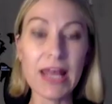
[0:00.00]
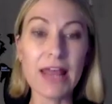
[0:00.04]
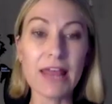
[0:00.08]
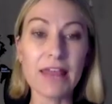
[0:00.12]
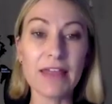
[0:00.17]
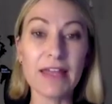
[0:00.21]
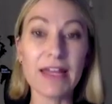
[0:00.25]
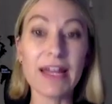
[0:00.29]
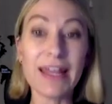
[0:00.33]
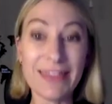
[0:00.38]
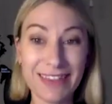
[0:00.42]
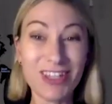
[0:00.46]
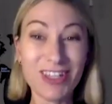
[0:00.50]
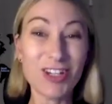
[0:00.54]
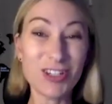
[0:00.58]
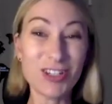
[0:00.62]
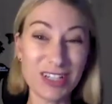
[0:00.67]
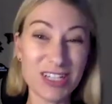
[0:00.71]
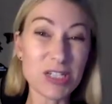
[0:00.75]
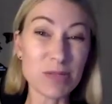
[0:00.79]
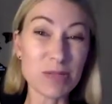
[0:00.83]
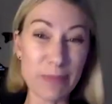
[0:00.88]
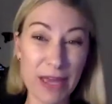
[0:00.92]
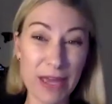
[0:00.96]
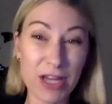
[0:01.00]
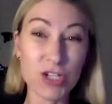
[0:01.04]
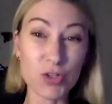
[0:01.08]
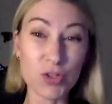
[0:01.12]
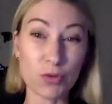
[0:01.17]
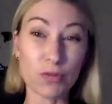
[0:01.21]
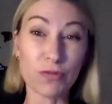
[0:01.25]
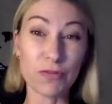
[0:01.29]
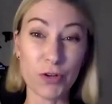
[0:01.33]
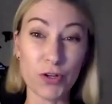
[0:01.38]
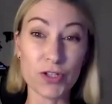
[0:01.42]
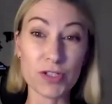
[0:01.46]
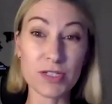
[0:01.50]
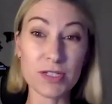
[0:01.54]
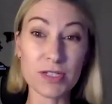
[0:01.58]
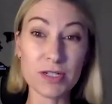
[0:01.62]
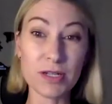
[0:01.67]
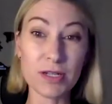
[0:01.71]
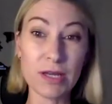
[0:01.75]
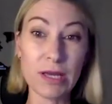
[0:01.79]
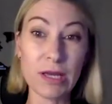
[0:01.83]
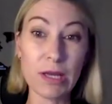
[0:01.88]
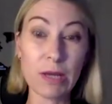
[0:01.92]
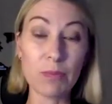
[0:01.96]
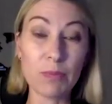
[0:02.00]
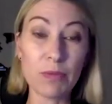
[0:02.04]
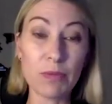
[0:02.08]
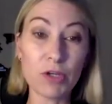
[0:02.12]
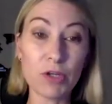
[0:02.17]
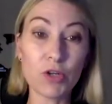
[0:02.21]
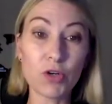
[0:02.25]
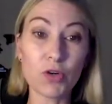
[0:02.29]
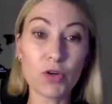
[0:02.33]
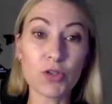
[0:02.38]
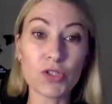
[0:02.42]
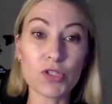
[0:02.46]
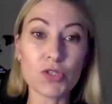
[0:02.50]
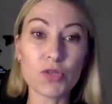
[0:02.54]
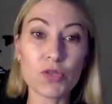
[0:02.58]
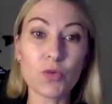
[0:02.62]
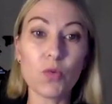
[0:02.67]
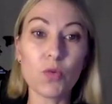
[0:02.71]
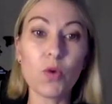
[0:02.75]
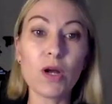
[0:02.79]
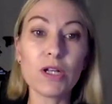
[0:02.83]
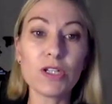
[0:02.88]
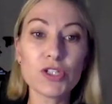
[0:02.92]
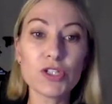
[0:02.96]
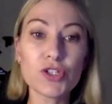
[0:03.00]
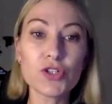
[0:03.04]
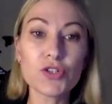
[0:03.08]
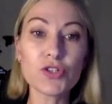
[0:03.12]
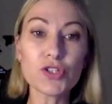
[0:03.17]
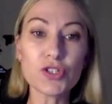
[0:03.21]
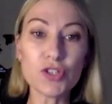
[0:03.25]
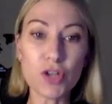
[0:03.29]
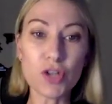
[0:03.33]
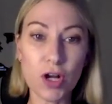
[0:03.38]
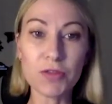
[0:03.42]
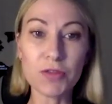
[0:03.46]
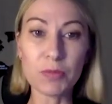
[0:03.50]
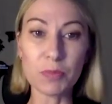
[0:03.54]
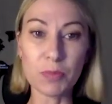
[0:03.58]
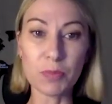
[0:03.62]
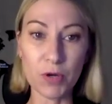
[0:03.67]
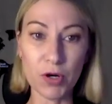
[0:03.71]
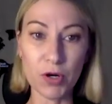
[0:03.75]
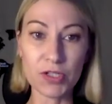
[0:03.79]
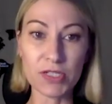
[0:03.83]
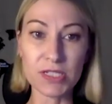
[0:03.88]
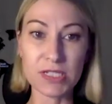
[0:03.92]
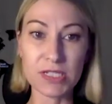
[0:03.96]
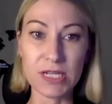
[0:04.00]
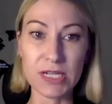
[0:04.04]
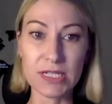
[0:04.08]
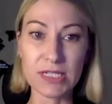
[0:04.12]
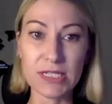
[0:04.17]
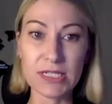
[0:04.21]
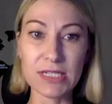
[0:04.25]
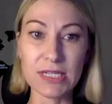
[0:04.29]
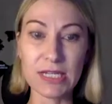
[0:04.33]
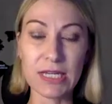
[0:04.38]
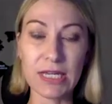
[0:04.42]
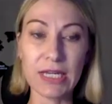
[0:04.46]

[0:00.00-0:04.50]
then i think you need to make sure first because once you start the process,